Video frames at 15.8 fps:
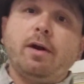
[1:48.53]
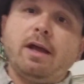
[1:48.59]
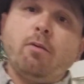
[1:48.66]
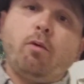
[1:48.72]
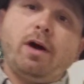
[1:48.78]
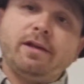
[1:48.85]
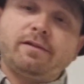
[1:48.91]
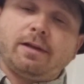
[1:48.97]
It
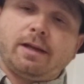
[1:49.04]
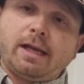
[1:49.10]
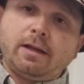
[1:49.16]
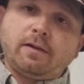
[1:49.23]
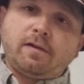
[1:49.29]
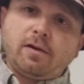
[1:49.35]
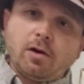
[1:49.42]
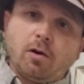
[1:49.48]
wasn't
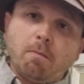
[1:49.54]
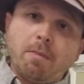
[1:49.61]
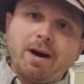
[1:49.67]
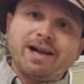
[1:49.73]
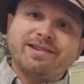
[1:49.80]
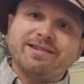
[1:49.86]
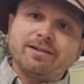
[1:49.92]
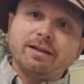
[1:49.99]
until
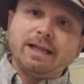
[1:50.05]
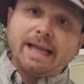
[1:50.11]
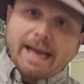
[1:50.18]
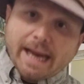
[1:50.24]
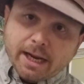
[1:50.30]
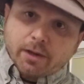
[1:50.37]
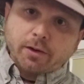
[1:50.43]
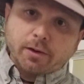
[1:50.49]
much
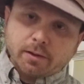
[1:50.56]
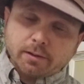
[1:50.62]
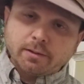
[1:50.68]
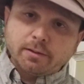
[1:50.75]
later